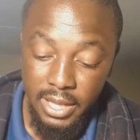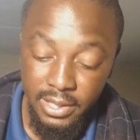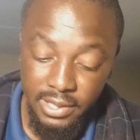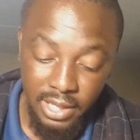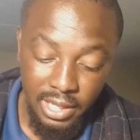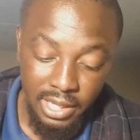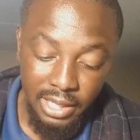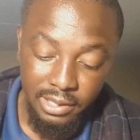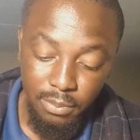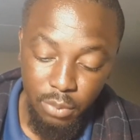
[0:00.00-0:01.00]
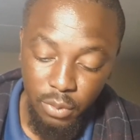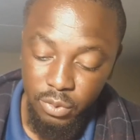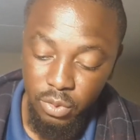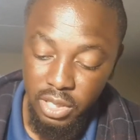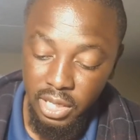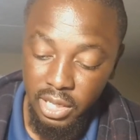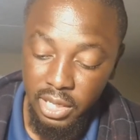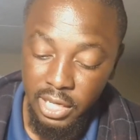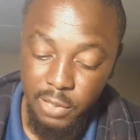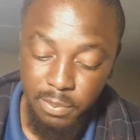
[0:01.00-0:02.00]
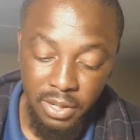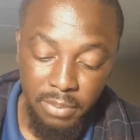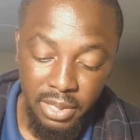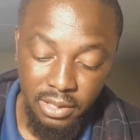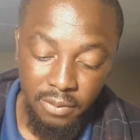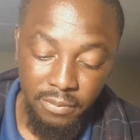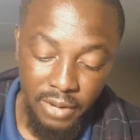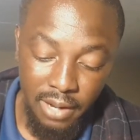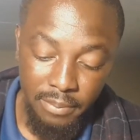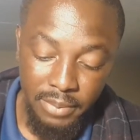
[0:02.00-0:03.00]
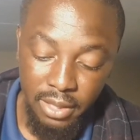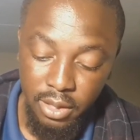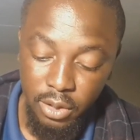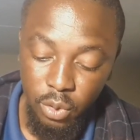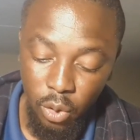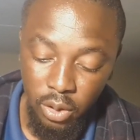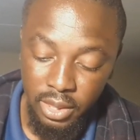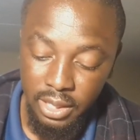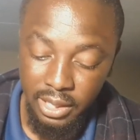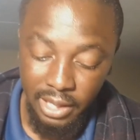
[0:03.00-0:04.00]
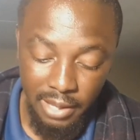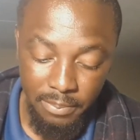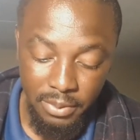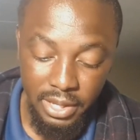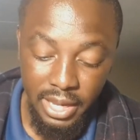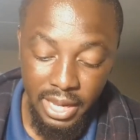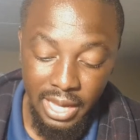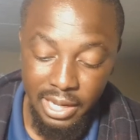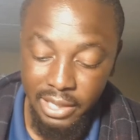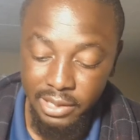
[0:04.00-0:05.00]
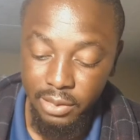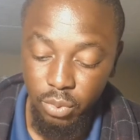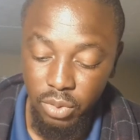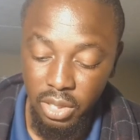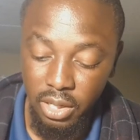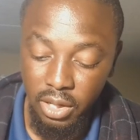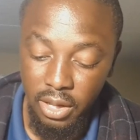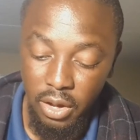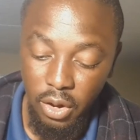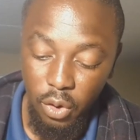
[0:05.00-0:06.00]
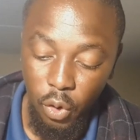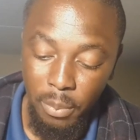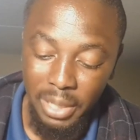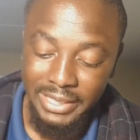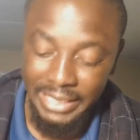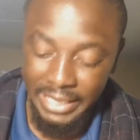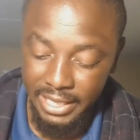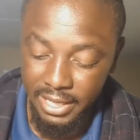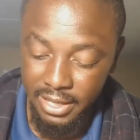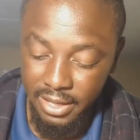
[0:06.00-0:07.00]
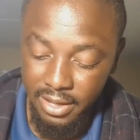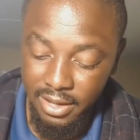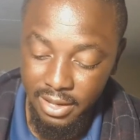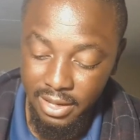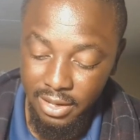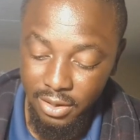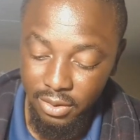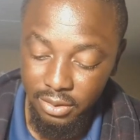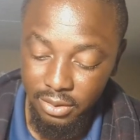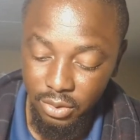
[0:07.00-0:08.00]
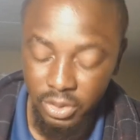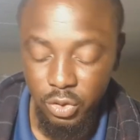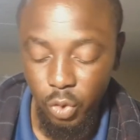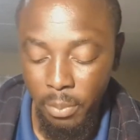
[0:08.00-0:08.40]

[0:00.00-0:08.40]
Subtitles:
This herd later moved to the experimental farm in the Northern Cape and later to the Omanjeni in